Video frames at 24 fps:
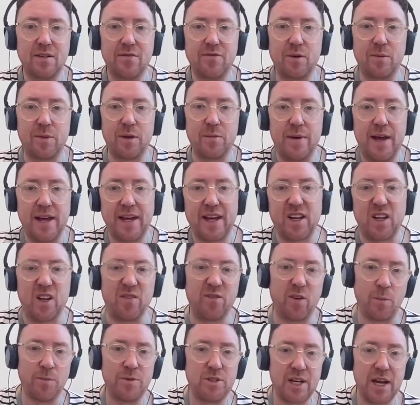from the making
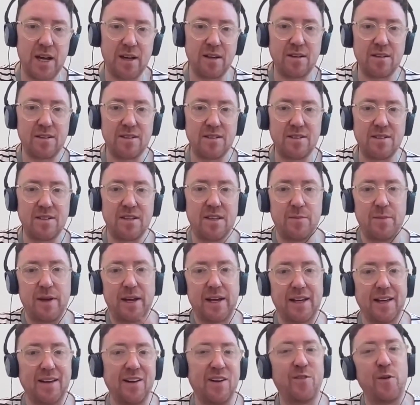of objects to the
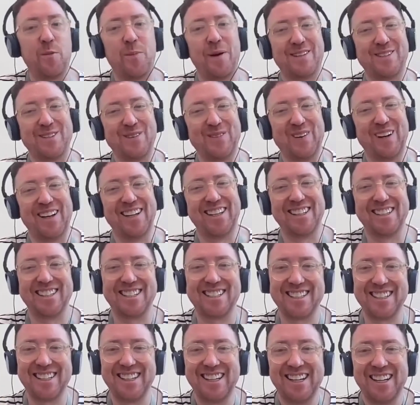making of a better
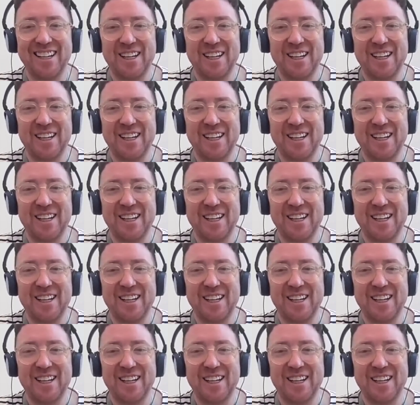world.